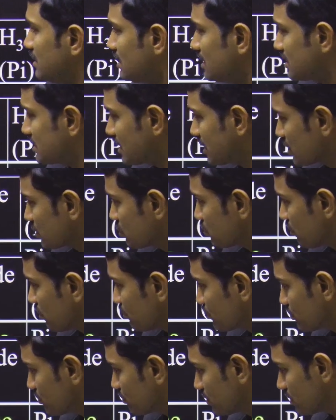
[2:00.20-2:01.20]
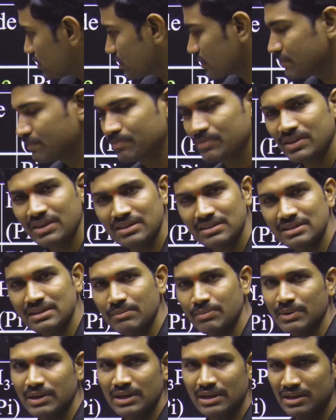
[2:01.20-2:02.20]
the structure of sugar
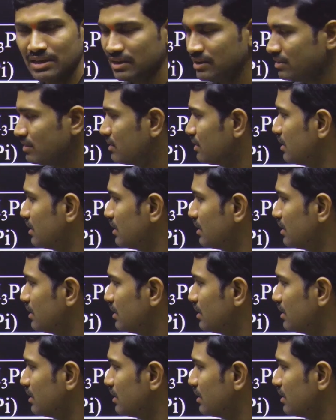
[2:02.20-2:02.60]
separately.